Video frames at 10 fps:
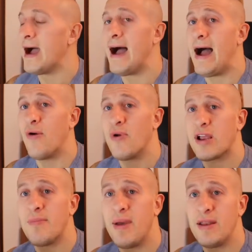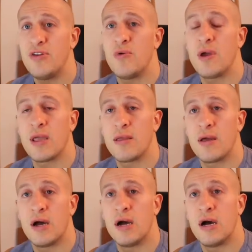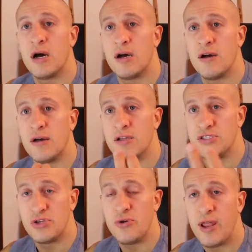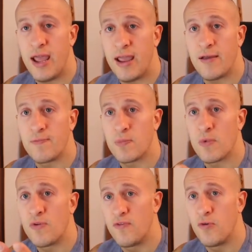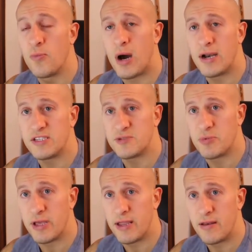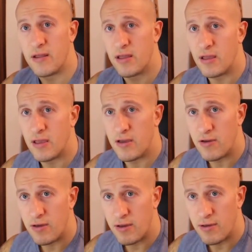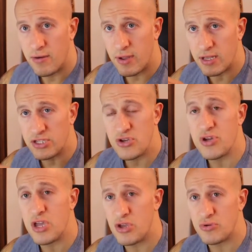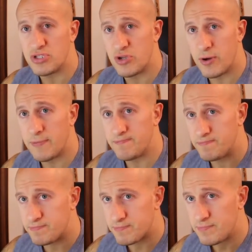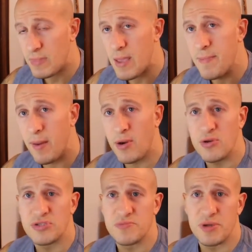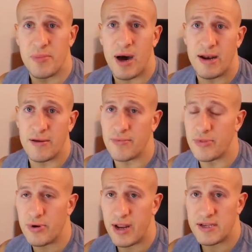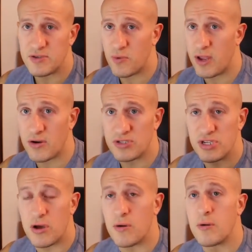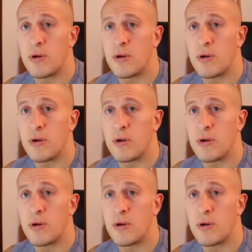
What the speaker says: I would recommend doing a 2-day full body split until you get used to it. Maybe do some Tabata 3 days a week or so.